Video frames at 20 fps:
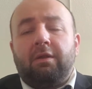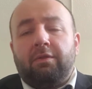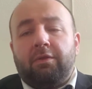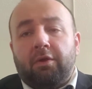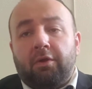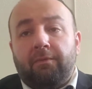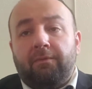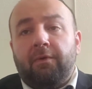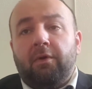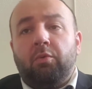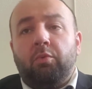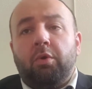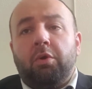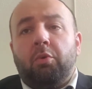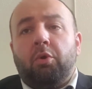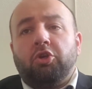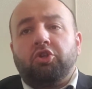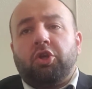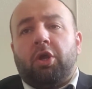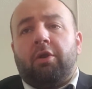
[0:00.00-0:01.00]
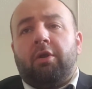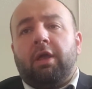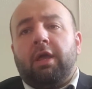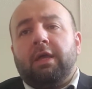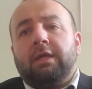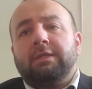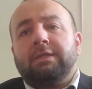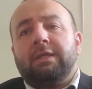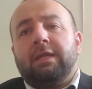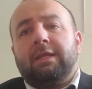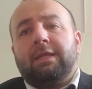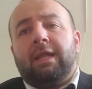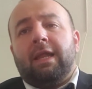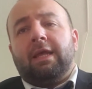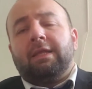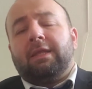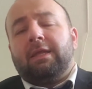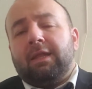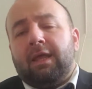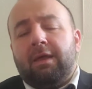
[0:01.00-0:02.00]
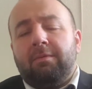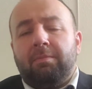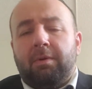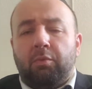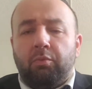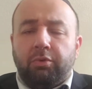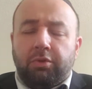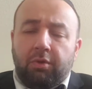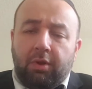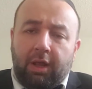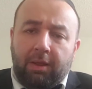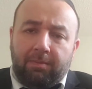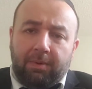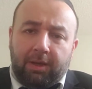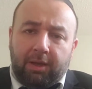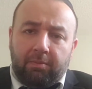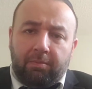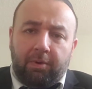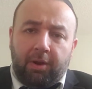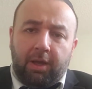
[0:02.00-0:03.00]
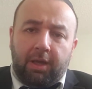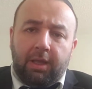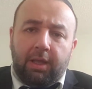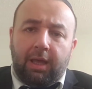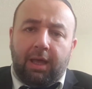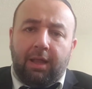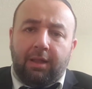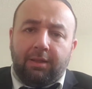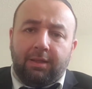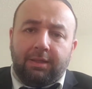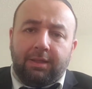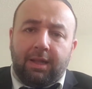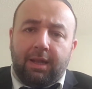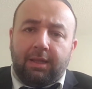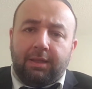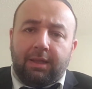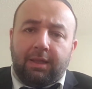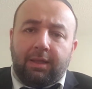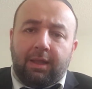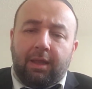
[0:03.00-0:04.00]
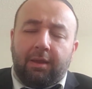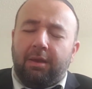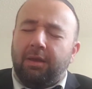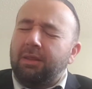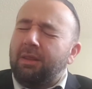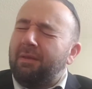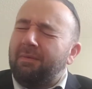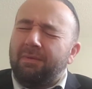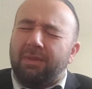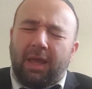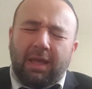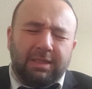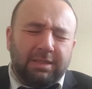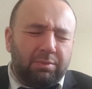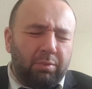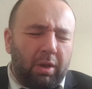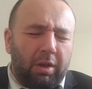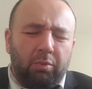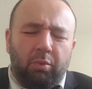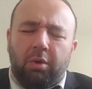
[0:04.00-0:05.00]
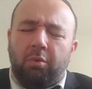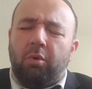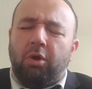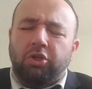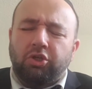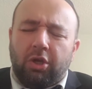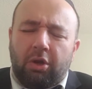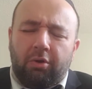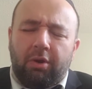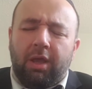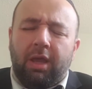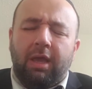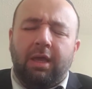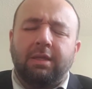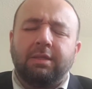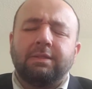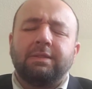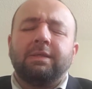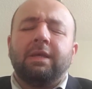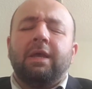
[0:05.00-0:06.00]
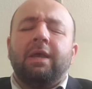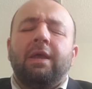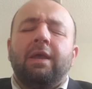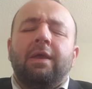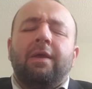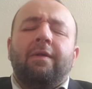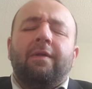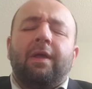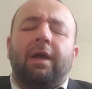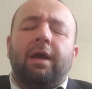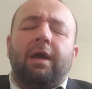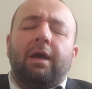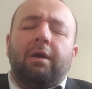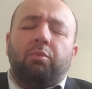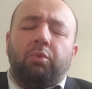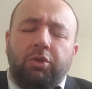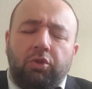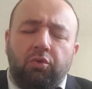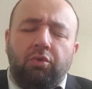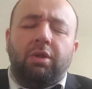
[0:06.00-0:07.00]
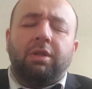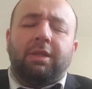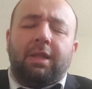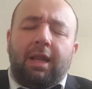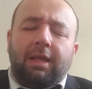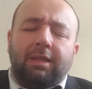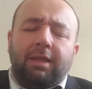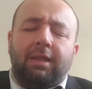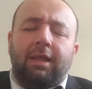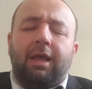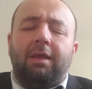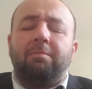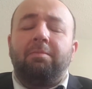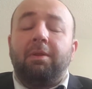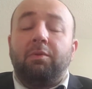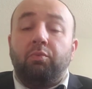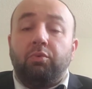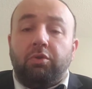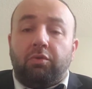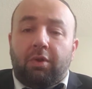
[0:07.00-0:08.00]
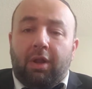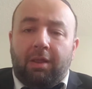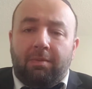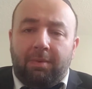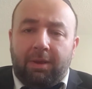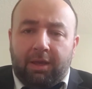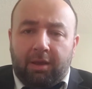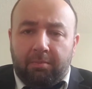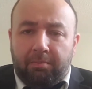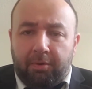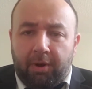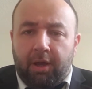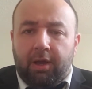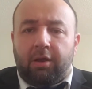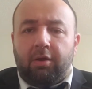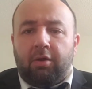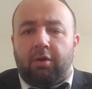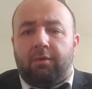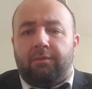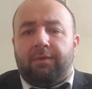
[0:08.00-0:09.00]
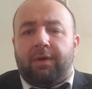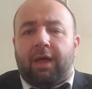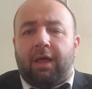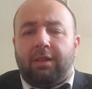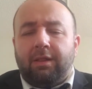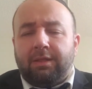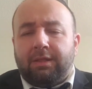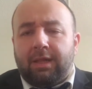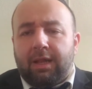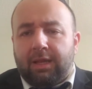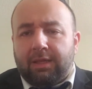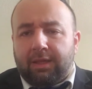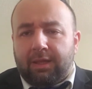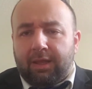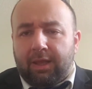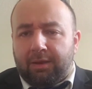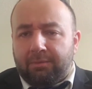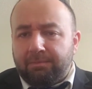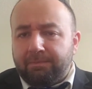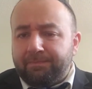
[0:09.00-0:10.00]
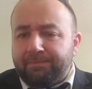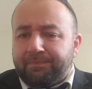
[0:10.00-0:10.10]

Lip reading: therefore we wash our hands in Netilat Yadayim, but we do not make a bracha al Netilat Yadayim. That's why we wash our hands. We do Netilat Yadayim, but we do not make a bracha of al Netilat Yadayim.